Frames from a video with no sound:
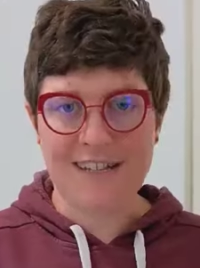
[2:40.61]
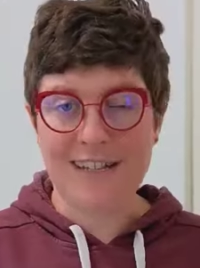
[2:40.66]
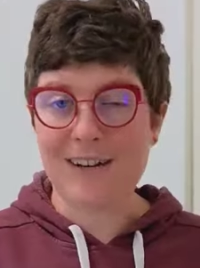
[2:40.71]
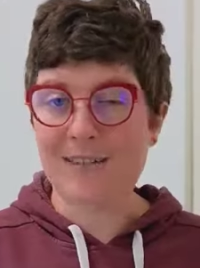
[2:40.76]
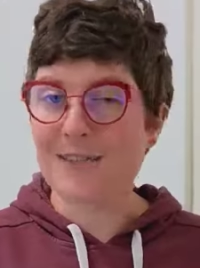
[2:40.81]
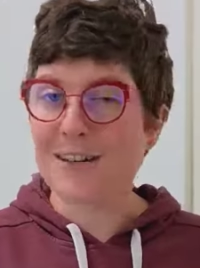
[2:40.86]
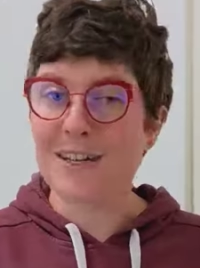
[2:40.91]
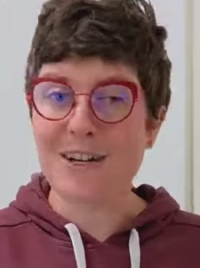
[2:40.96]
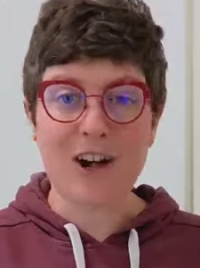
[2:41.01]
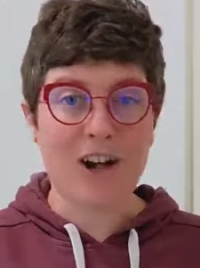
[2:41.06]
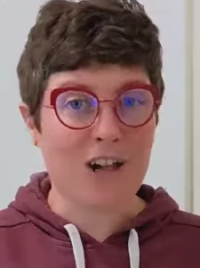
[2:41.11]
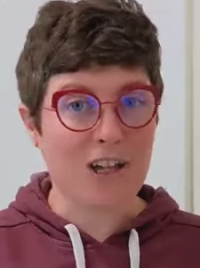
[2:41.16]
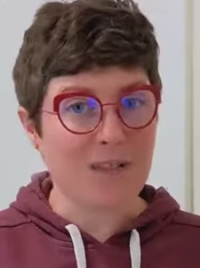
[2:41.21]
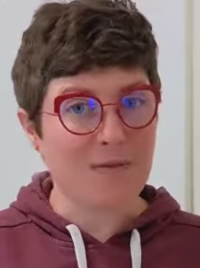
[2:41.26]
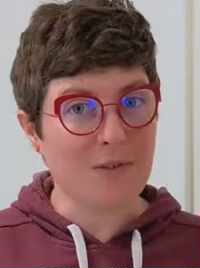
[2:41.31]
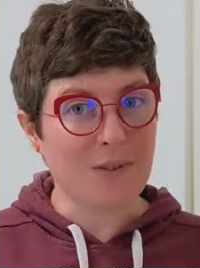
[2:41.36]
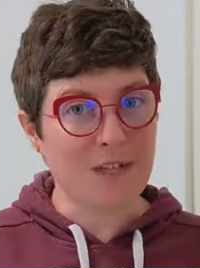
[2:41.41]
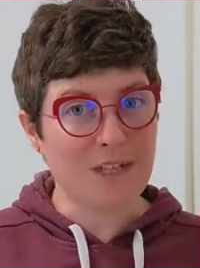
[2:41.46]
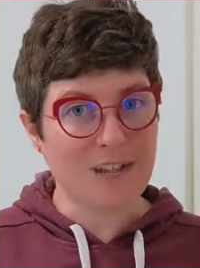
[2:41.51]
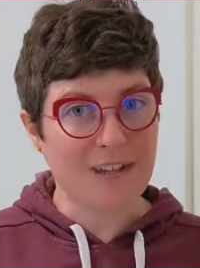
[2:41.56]
They don't need
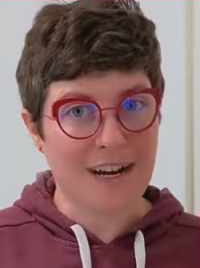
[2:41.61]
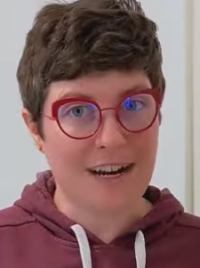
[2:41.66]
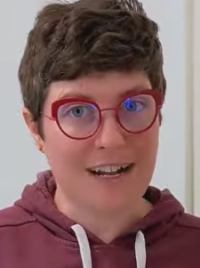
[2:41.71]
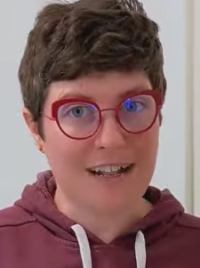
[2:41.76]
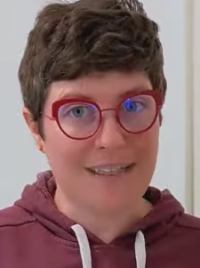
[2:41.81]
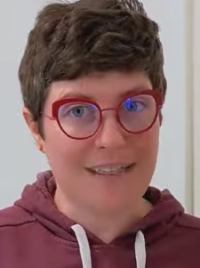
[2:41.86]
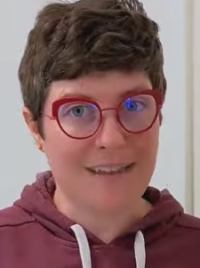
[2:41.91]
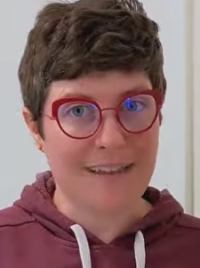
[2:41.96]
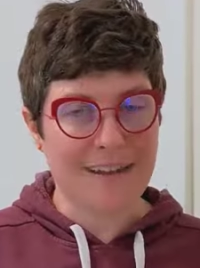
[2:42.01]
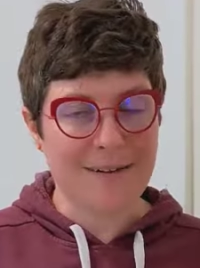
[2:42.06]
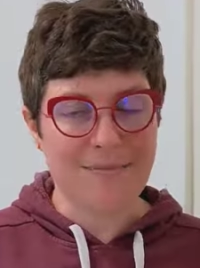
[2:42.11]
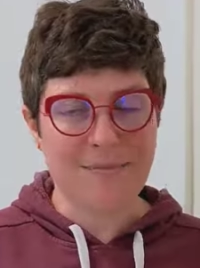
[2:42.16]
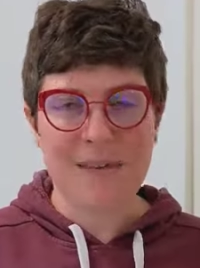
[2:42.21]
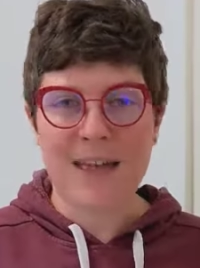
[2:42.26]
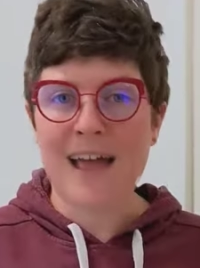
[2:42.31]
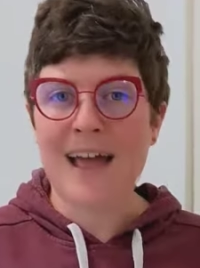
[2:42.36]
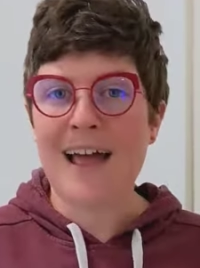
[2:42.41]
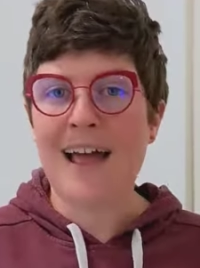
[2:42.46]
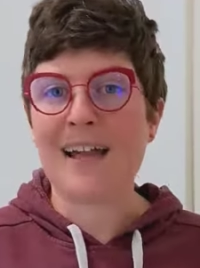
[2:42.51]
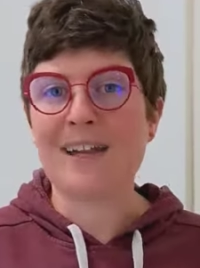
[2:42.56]
olive oil or anything,
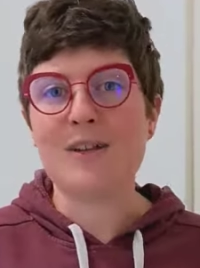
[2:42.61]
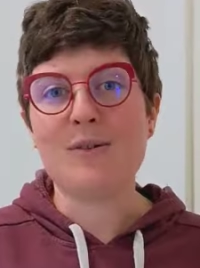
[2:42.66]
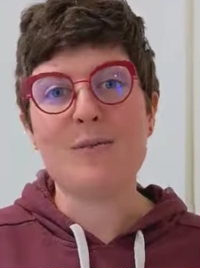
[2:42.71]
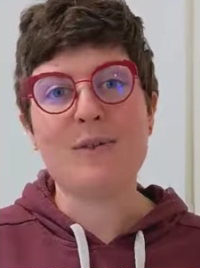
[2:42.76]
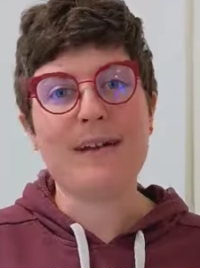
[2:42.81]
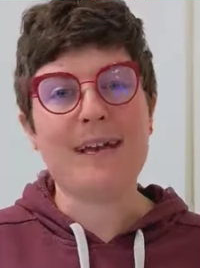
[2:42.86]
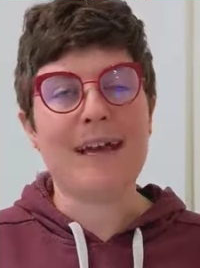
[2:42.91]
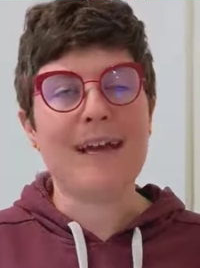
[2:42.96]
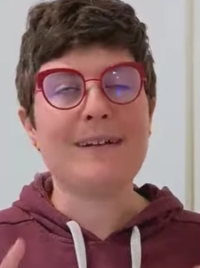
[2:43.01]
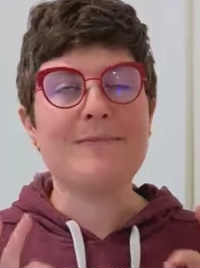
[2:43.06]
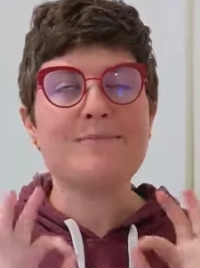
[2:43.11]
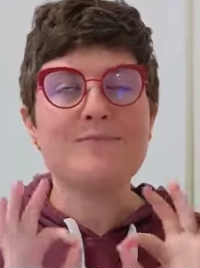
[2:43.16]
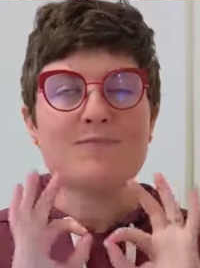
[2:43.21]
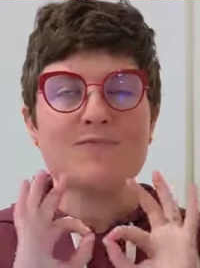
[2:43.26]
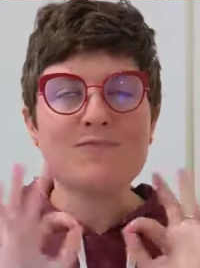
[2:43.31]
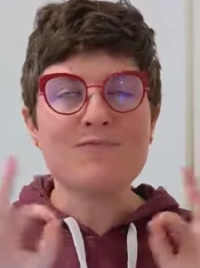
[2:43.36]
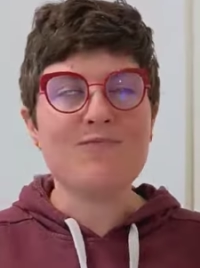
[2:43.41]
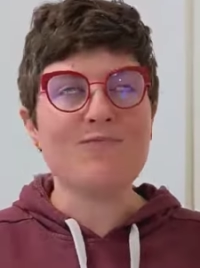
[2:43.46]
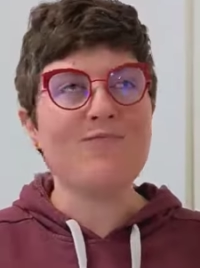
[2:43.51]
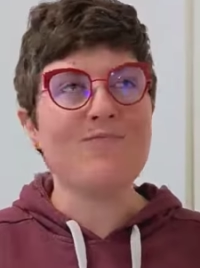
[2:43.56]
and you will get
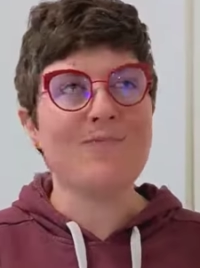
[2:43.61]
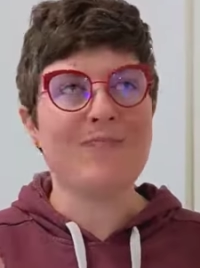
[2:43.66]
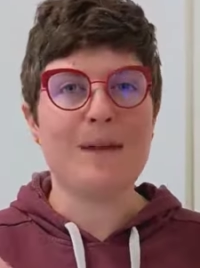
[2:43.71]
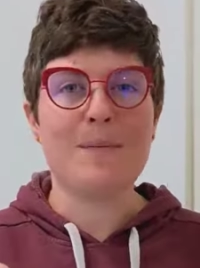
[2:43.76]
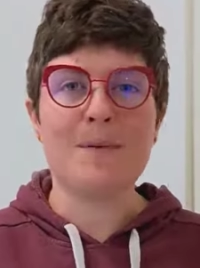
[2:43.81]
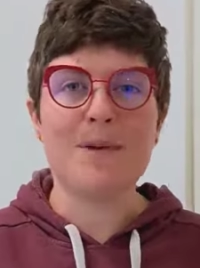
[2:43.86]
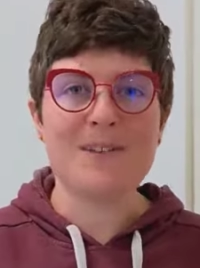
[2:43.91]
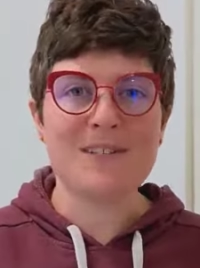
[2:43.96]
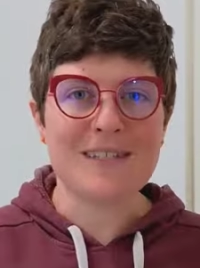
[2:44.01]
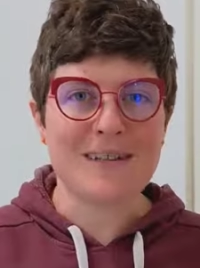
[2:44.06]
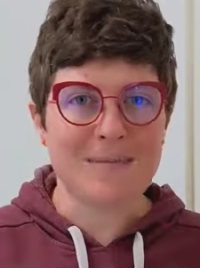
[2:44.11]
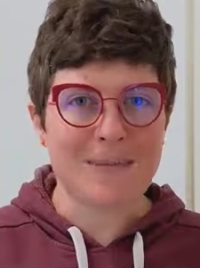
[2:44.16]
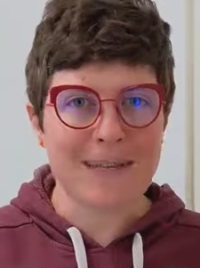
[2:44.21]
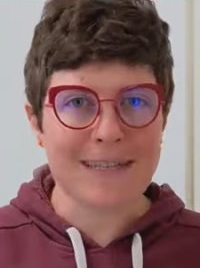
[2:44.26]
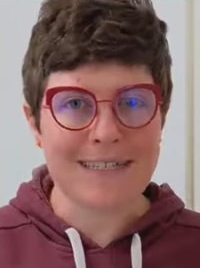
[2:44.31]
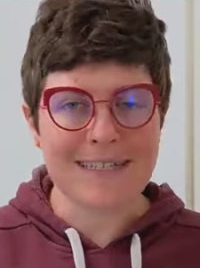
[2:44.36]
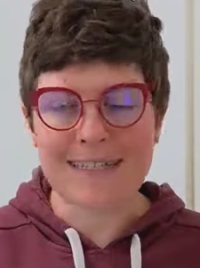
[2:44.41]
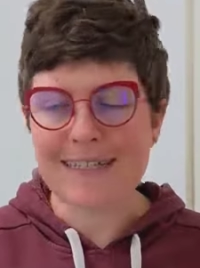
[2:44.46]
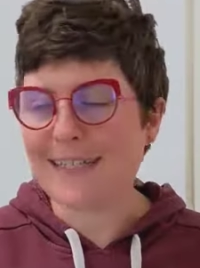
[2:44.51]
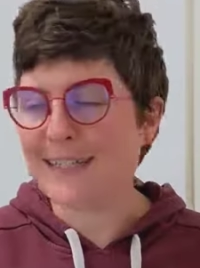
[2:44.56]
mm, the most
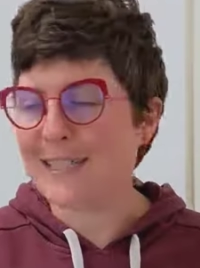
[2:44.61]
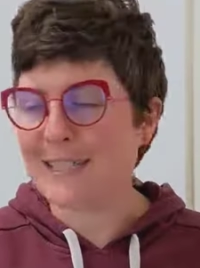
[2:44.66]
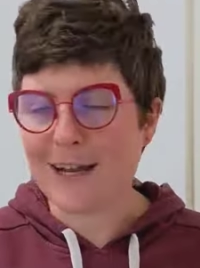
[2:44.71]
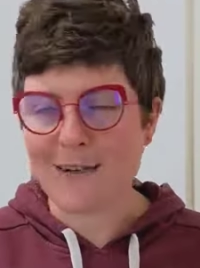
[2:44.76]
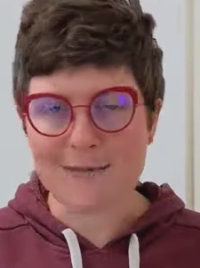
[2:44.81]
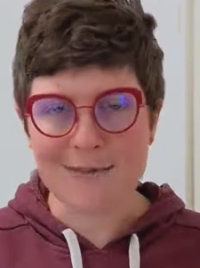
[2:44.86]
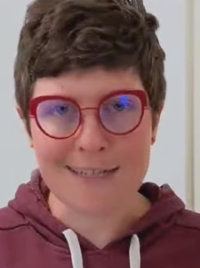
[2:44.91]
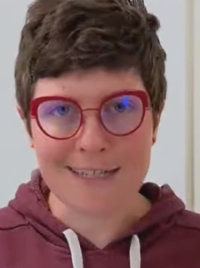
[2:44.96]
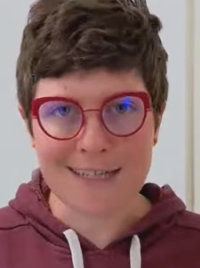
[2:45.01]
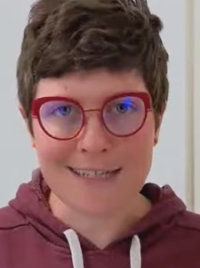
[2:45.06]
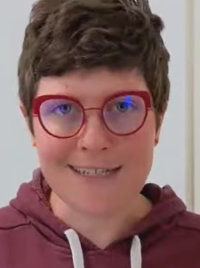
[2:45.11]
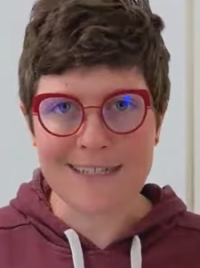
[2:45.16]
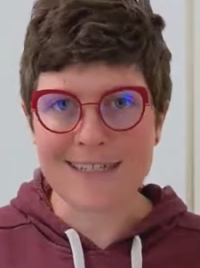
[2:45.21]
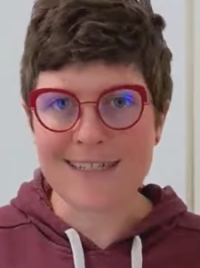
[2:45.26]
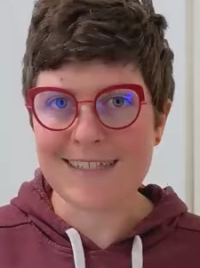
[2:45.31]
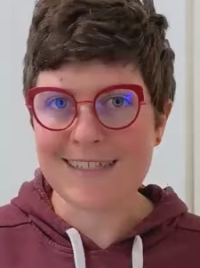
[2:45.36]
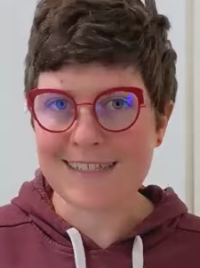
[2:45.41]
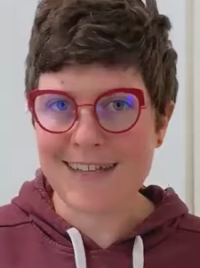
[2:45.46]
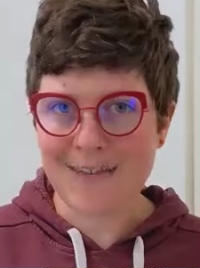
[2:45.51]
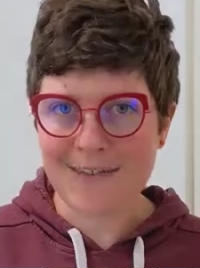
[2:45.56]
amazing chef's kiss
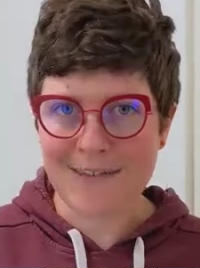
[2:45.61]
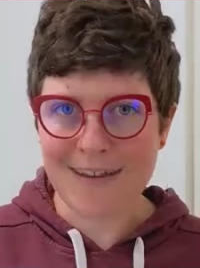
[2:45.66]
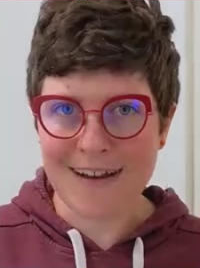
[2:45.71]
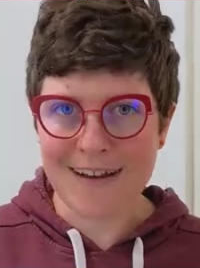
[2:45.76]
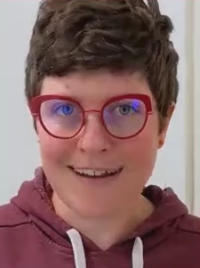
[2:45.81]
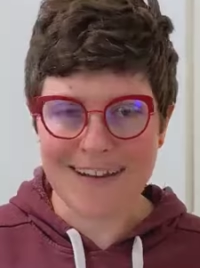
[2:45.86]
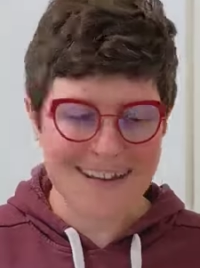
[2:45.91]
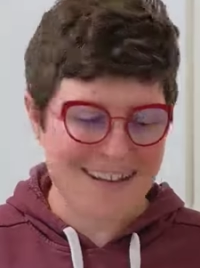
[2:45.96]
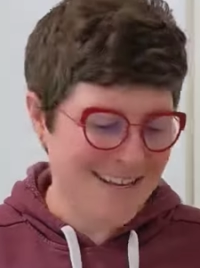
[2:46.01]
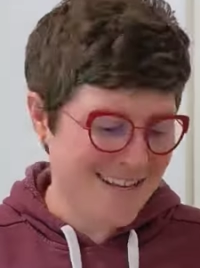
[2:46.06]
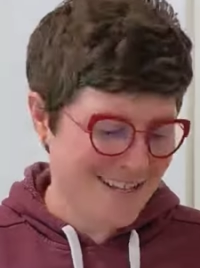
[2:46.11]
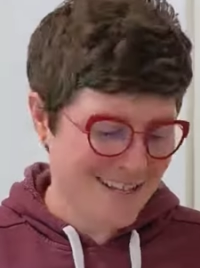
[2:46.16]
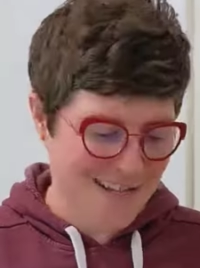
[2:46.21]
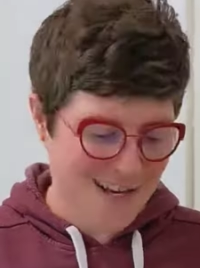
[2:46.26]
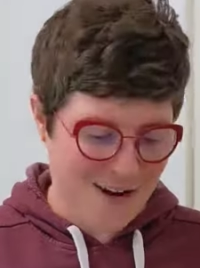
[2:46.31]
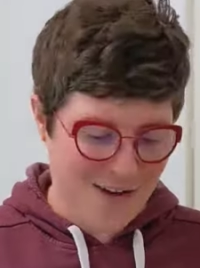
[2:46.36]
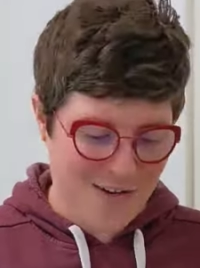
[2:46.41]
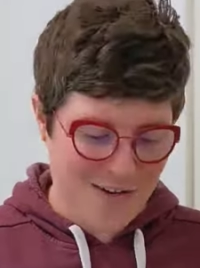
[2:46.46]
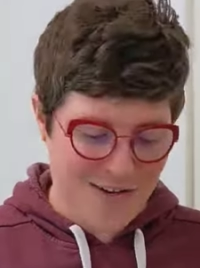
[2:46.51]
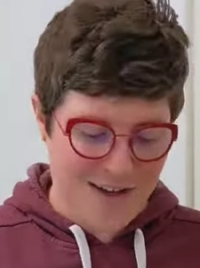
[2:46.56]
stuffing. So
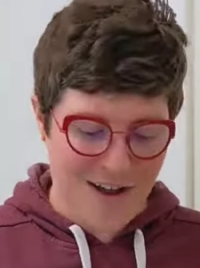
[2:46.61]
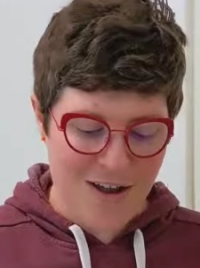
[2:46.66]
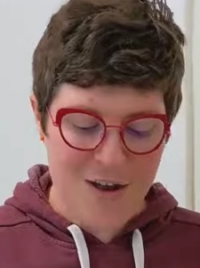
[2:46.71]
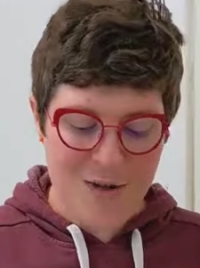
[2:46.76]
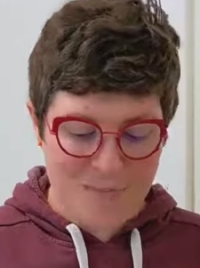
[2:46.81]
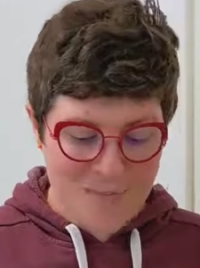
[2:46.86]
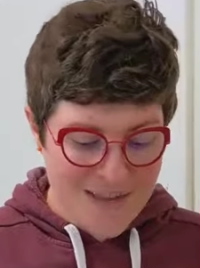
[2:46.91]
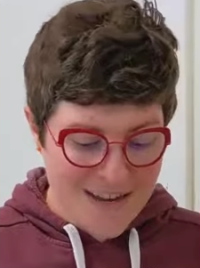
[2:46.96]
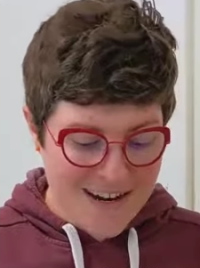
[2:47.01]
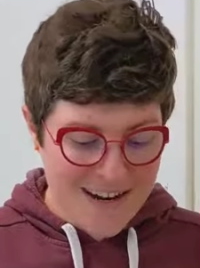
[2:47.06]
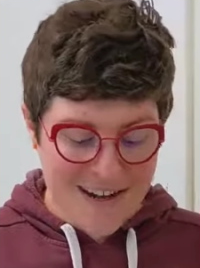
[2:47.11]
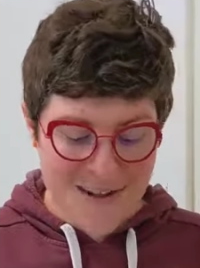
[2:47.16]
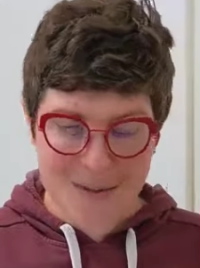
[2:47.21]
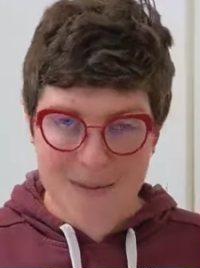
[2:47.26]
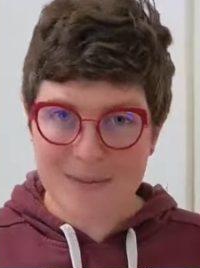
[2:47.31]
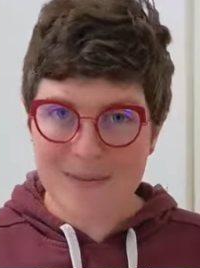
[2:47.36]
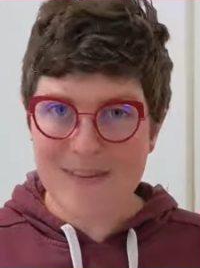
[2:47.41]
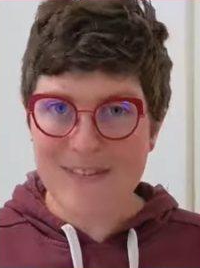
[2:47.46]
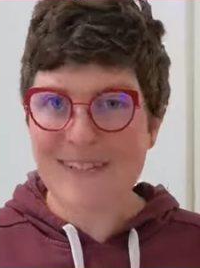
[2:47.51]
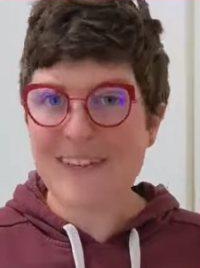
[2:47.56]
I hope that
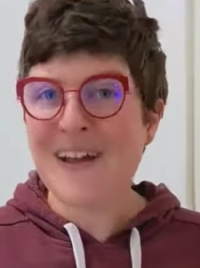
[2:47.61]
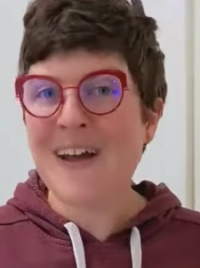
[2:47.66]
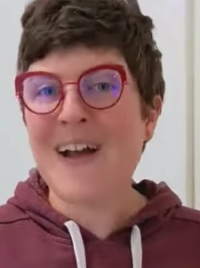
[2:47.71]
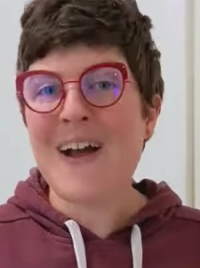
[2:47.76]
helps.